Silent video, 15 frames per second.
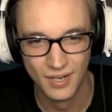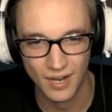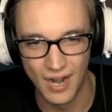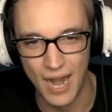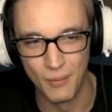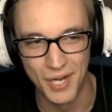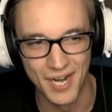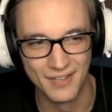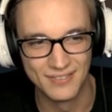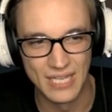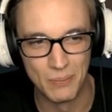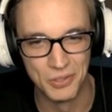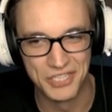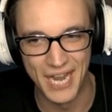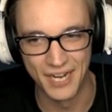All right, we got a
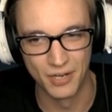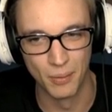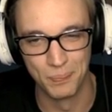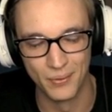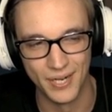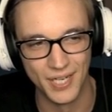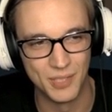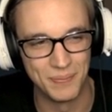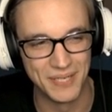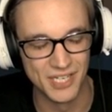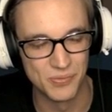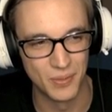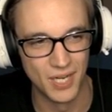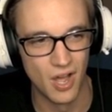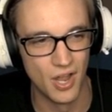double-decker bridge,
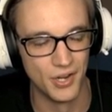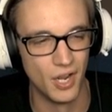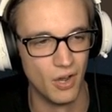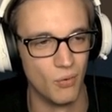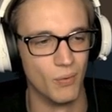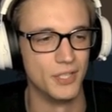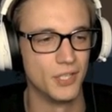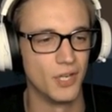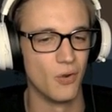because we all know when you go